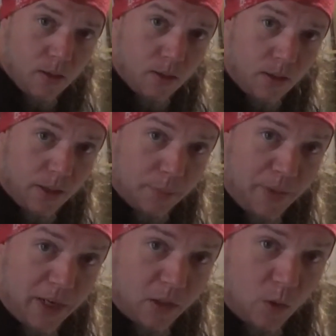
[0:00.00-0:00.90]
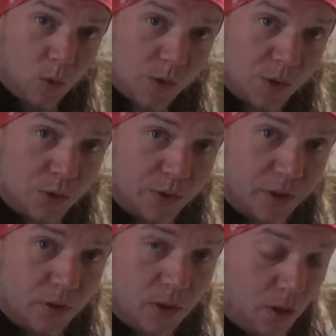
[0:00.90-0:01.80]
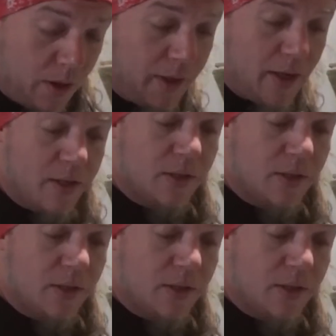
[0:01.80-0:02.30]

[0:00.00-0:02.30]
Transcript: Now the pilot holes are drilled, all I got